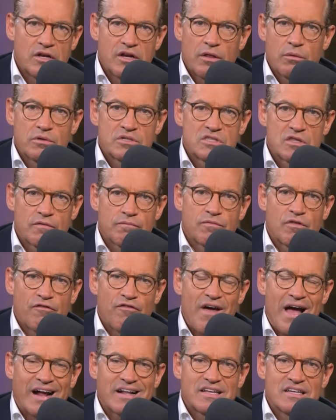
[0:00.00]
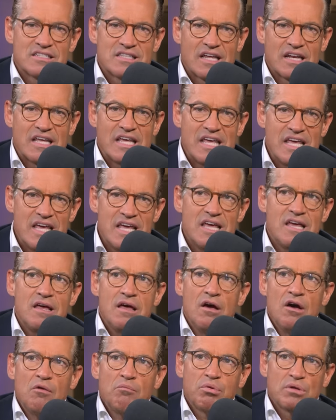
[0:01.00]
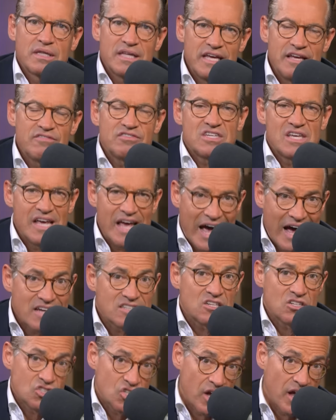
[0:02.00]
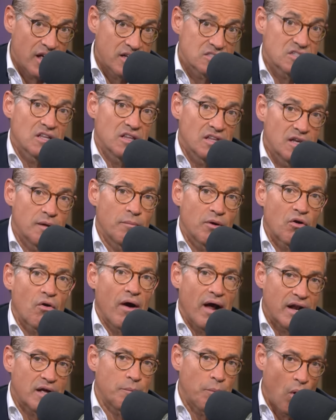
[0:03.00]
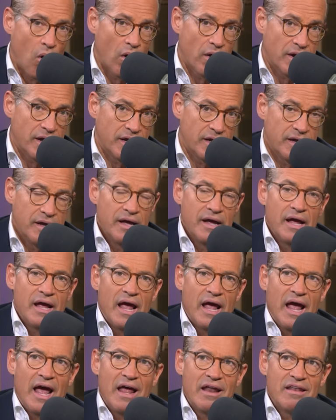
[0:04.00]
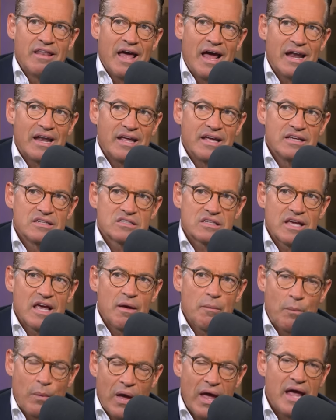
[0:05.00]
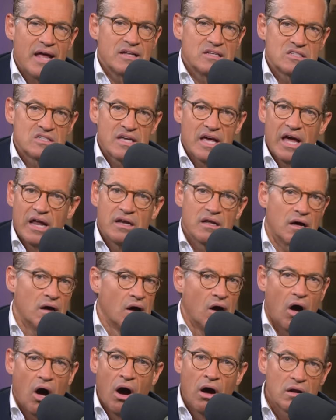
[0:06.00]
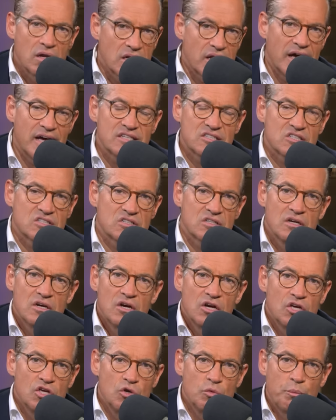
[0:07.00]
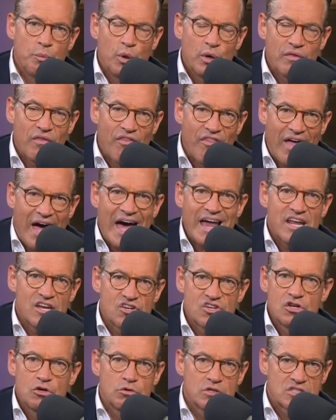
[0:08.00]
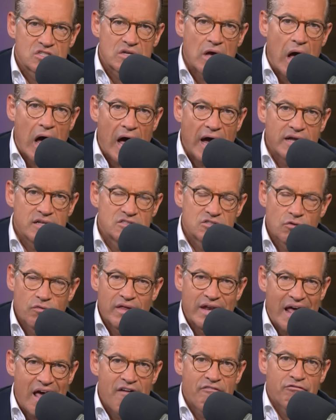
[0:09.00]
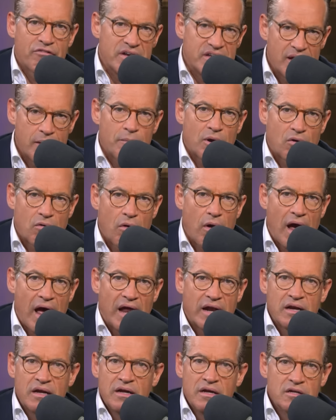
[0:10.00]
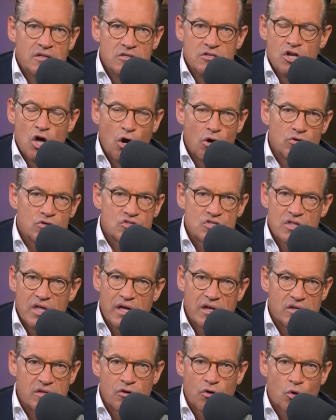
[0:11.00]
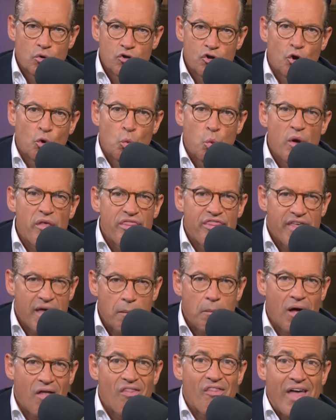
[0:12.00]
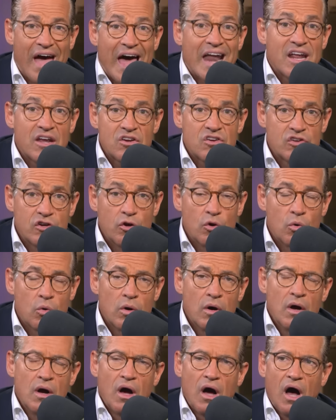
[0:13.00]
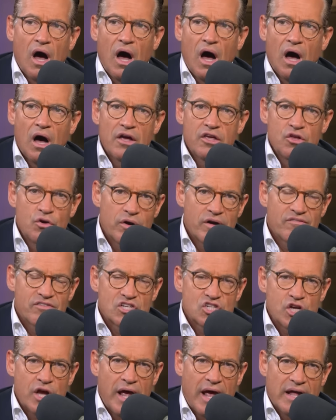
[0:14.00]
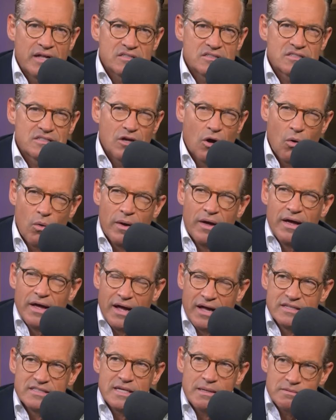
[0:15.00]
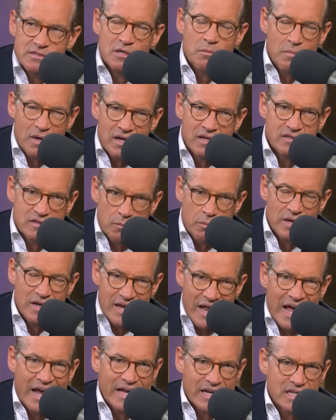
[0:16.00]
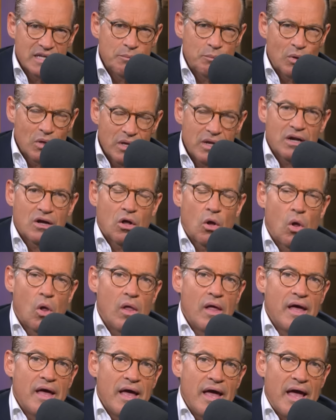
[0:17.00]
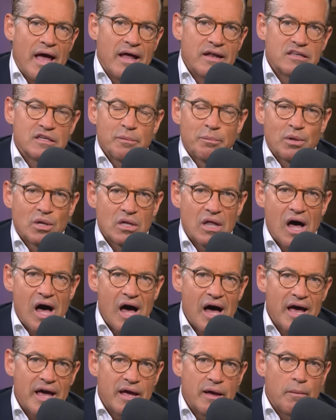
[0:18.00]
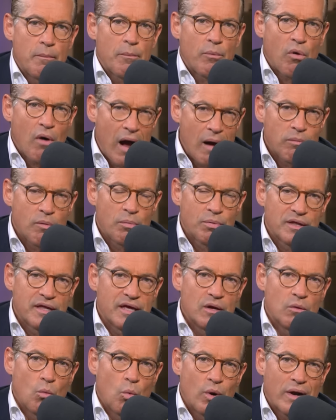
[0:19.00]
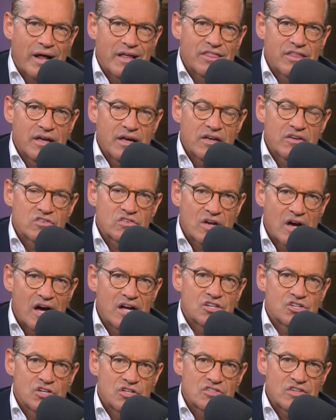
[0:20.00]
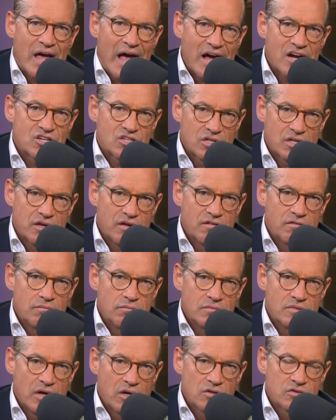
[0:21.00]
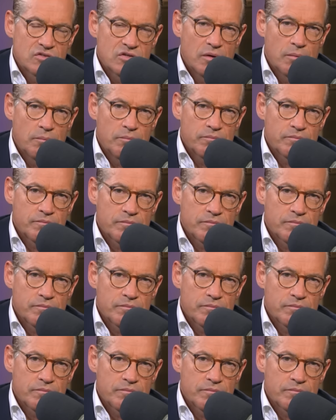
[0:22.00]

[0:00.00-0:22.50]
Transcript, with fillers: In other words, the, the fact is that he believes he has a chance in the Democratic Party, and that his campaign said, unless you put that issue aside so that every Democrat knows that you're, you're with them on that issue, uh, you don't have a chance. So it seems to me to be nakedly political, and to belie probably what I think his conscience actually tells him.